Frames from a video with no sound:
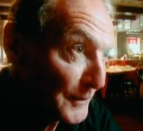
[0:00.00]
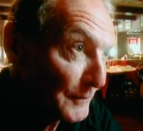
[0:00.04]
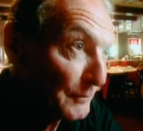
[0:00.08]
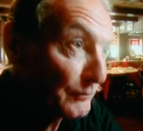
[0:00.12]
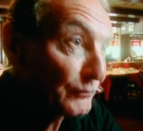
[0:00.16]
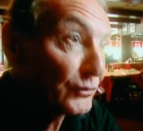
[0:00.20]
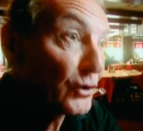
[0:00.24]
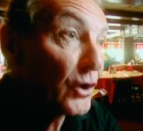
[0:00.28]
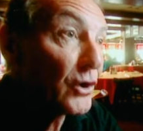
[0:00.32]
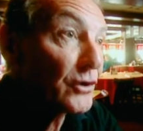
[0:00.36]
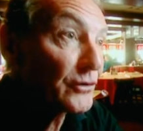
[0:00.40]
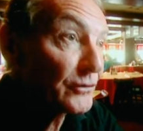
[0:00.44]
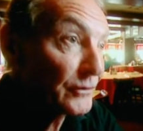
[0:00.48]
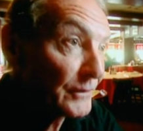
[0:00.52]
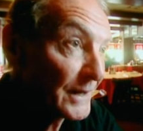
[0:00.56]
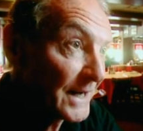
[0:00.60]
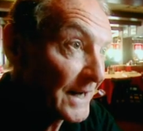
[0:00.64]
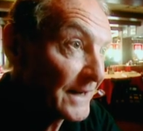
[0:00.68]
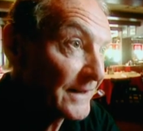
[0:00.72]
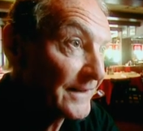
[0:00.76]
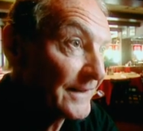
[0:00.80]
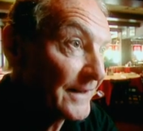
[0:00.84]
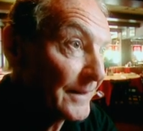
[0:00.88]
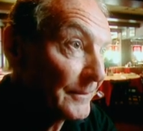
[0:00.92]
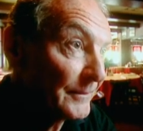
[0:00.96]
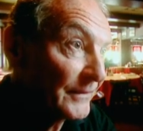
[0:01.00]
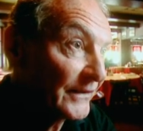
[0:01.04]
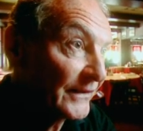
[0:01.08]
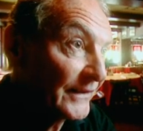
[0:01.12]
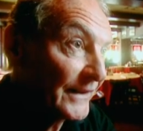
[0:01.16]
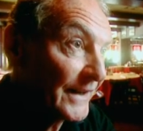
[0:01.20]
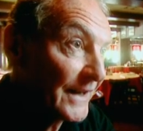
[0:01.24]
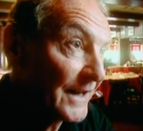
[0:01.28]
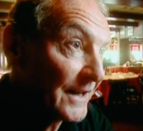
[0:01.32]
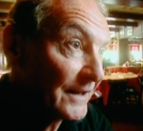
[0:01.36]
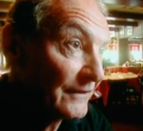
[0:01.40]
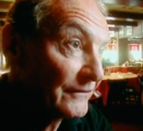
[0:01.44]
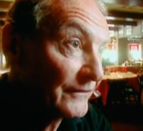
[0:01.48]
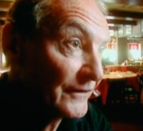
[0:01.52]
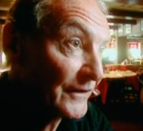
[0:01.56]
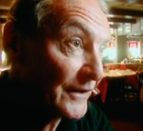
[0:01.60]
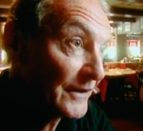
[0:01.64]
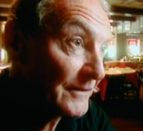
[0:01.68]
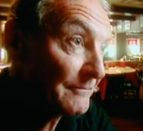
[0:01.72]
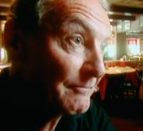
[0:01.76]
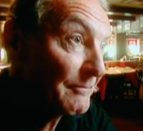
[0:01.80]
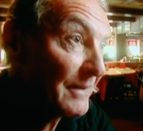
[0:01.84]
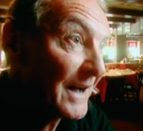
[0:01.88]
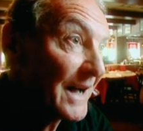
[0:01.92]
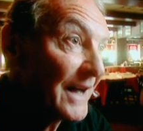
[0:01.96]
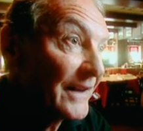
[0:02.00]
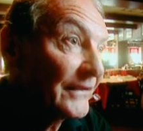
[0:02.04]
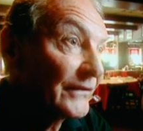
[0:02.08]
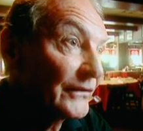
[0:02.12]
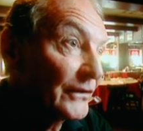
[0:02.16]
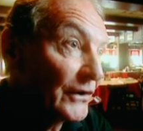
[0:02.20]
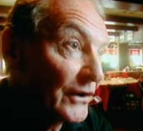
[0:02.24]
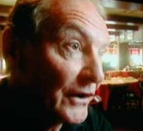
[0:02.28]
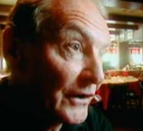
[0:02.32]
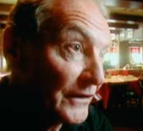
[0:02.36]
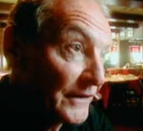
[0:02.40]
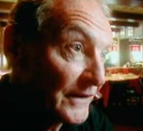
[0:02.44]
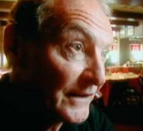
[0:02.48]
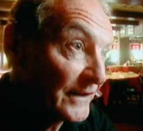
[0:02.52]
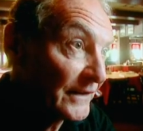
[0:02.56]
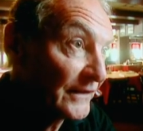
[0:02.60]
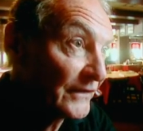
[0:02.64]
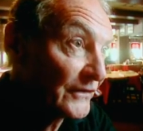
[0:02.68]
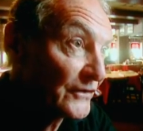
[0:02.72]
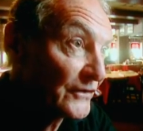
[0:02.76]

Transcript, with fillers: procreate themselves and pass on these